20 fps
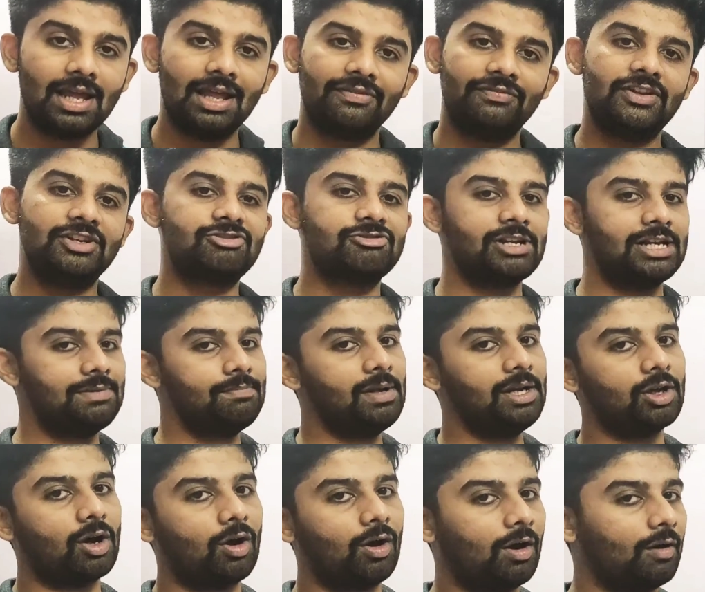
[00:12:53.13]
The
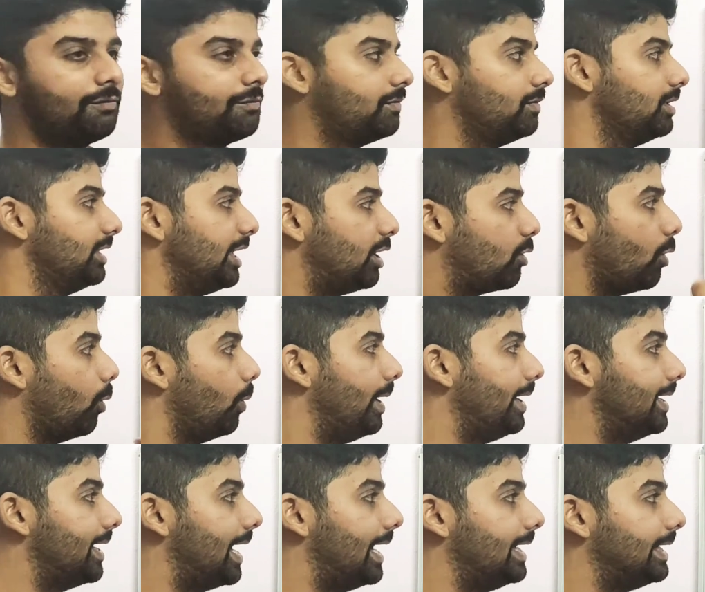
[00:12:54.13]
treatment of the
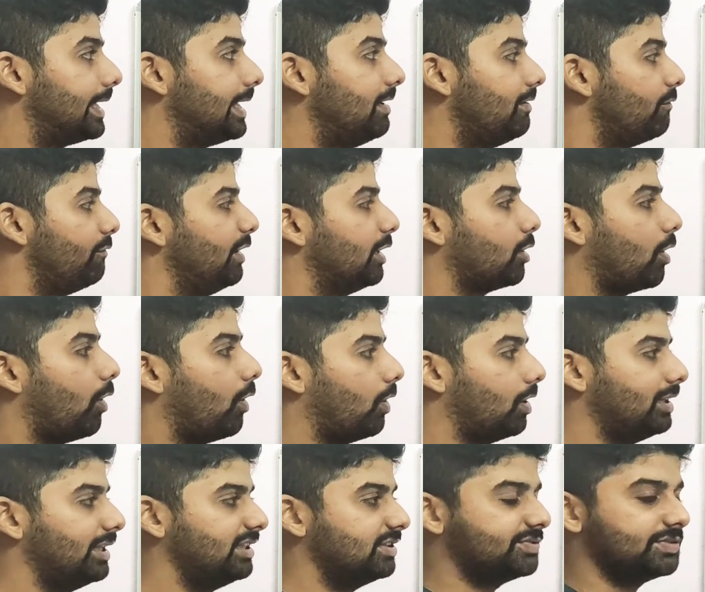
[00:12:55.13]
COVID-19 with all
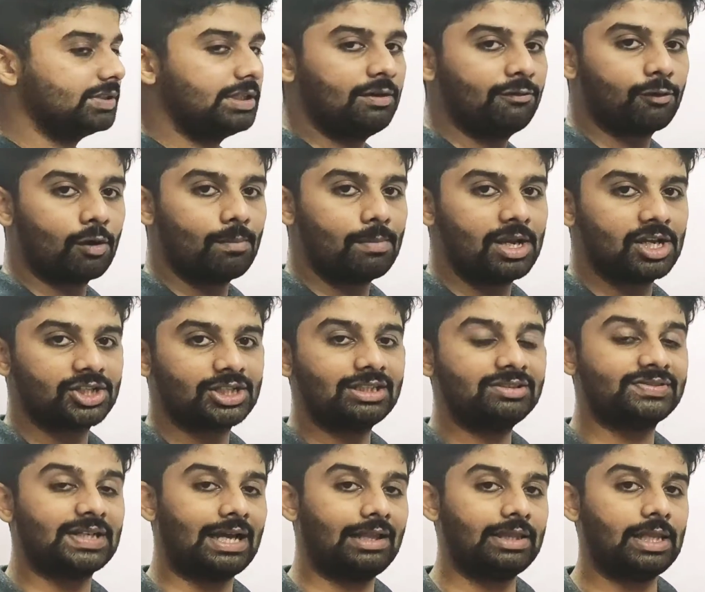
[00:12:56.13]
these informations
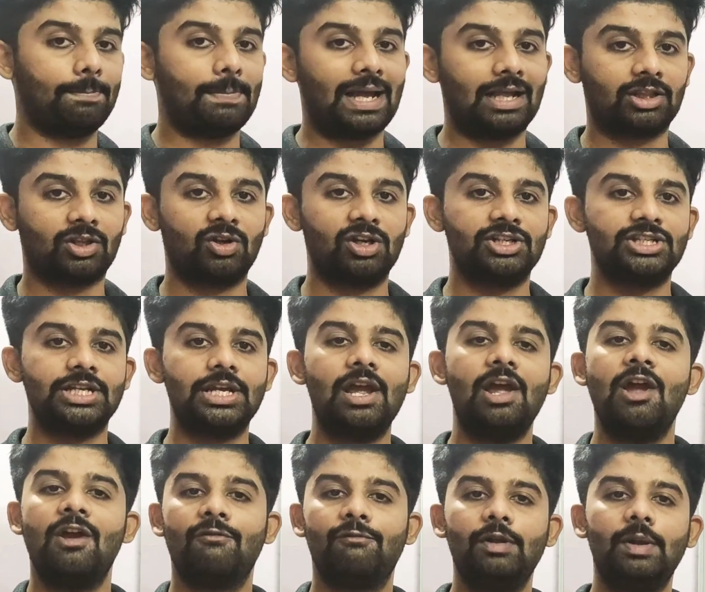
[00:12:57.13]
and the pathology
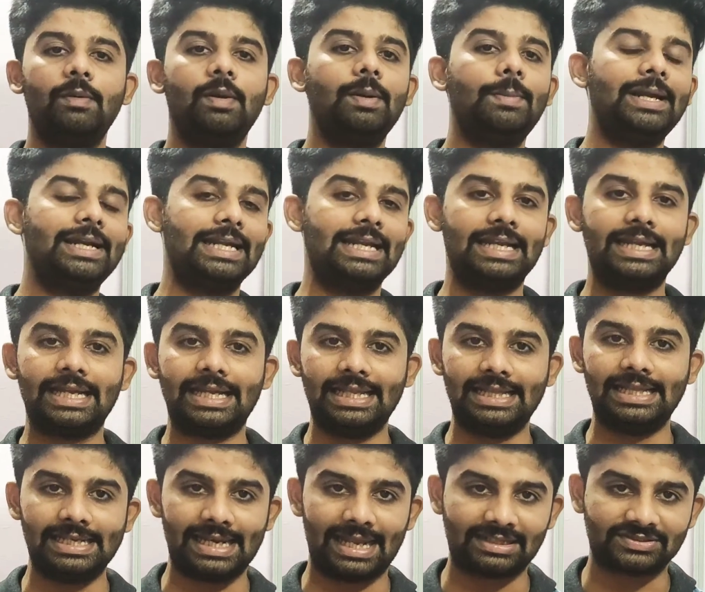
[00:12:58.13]
we will be dealing in
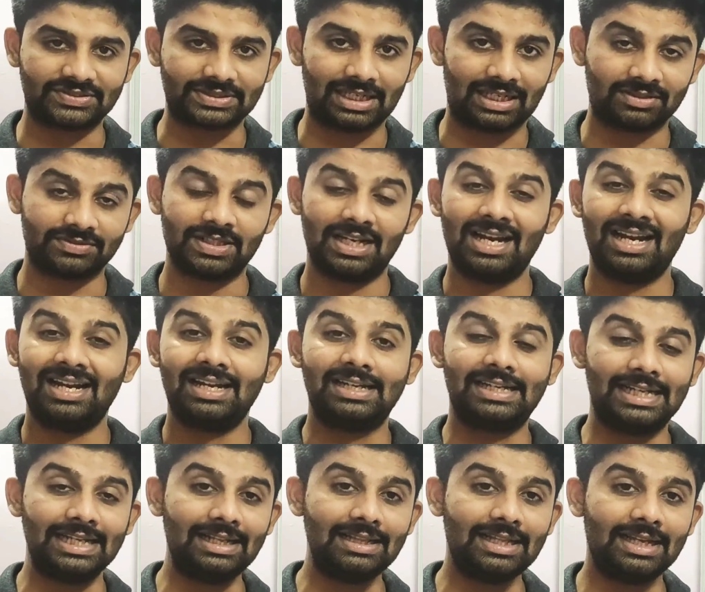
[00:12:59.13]
the next class.
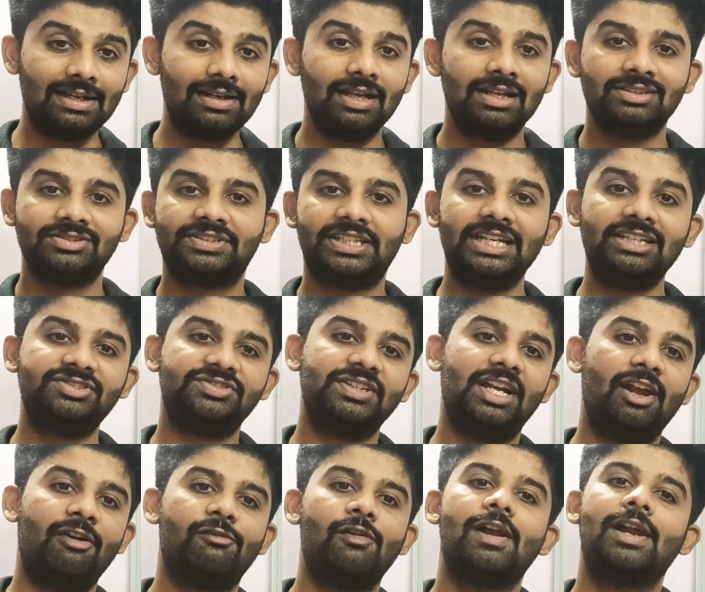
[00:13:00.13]
Till then, stay
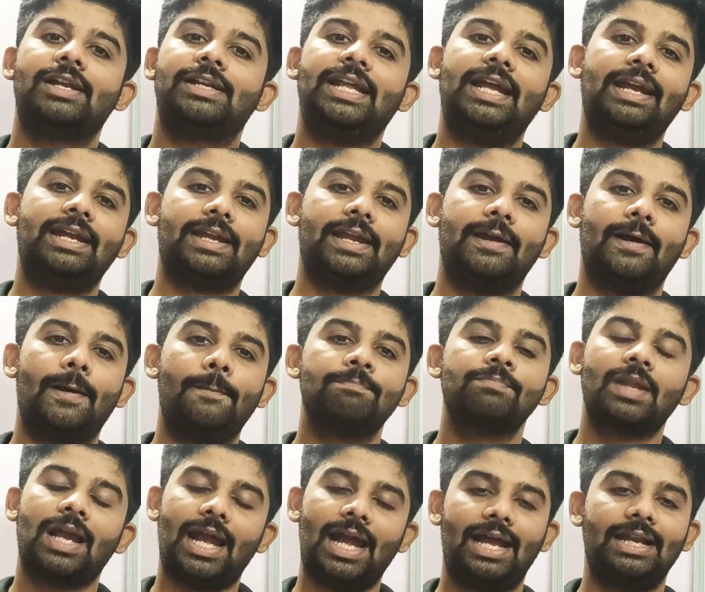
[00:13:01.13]
safe, take care
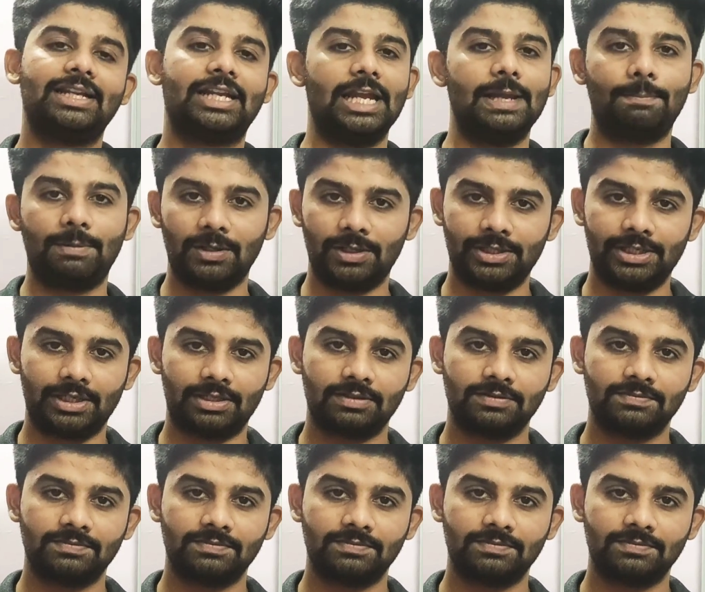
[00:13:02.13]
and keep learning.